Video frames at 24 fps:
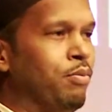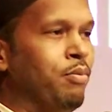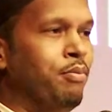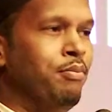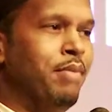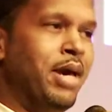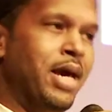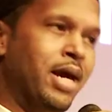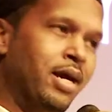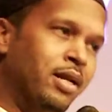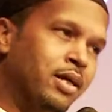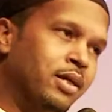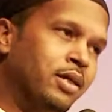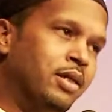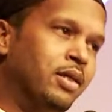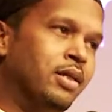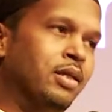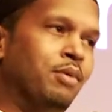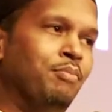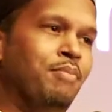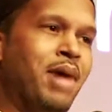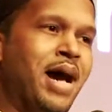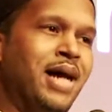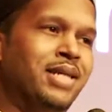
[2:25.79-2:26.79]
manhood
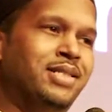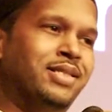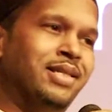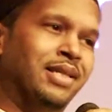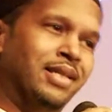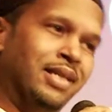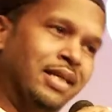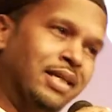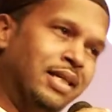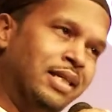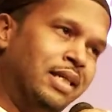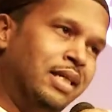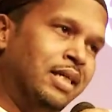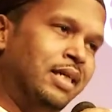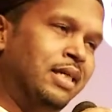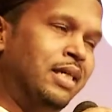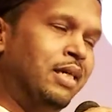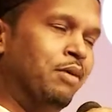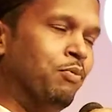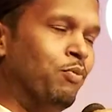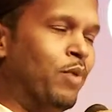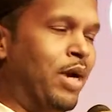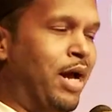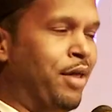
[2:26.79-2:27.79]
and masculinity
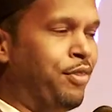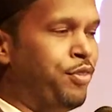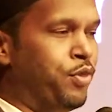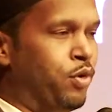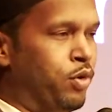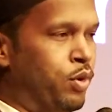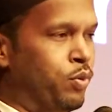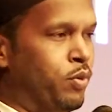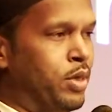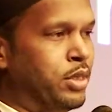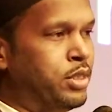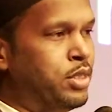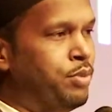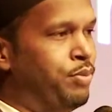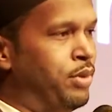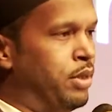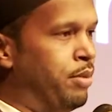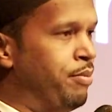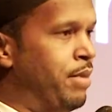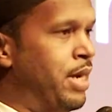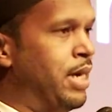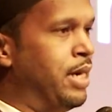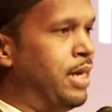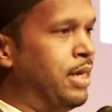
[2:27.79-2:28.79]
and what I thought it was to be a
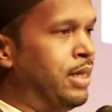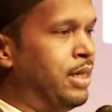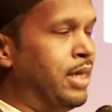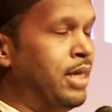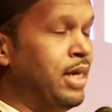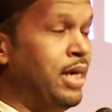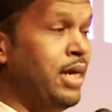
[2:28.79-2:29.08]
man